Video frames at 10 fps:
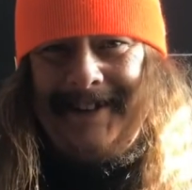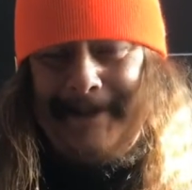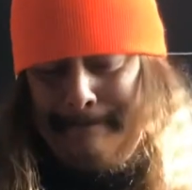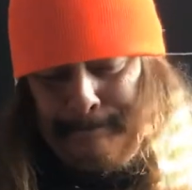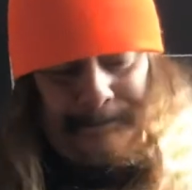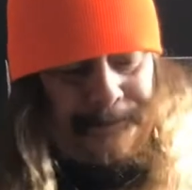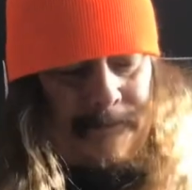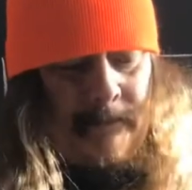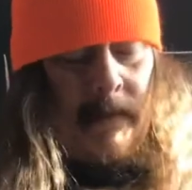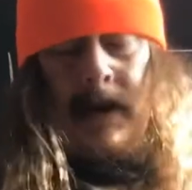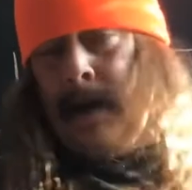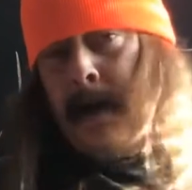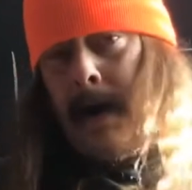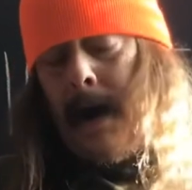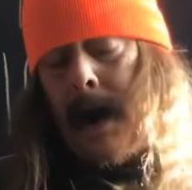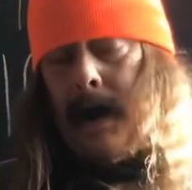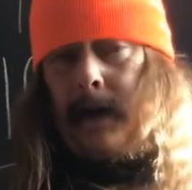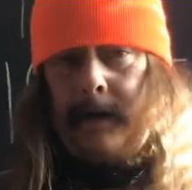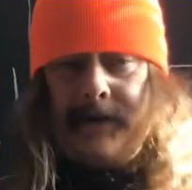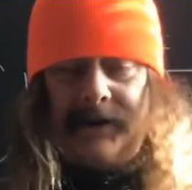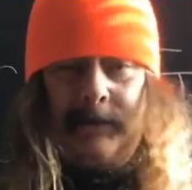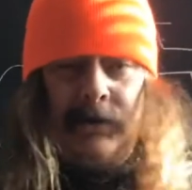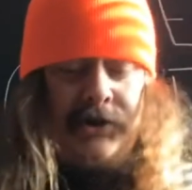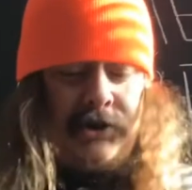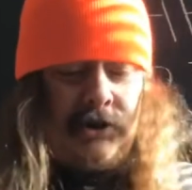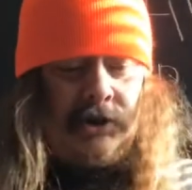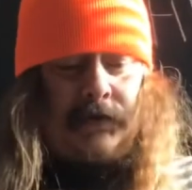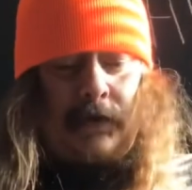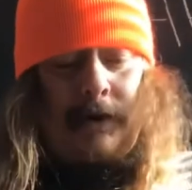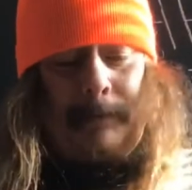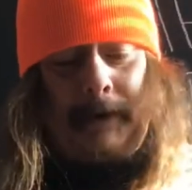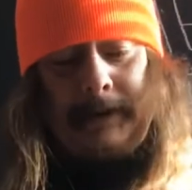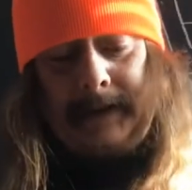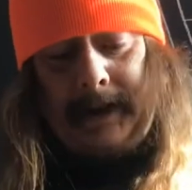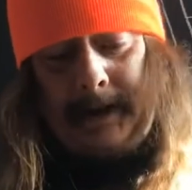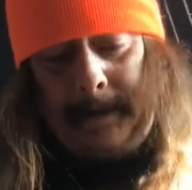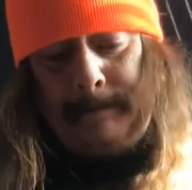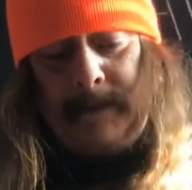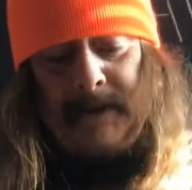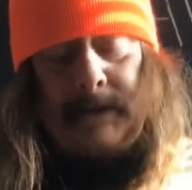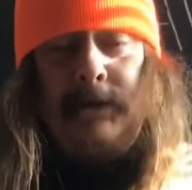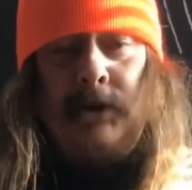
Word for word: Eh? I got her some new shoes for her birthday, some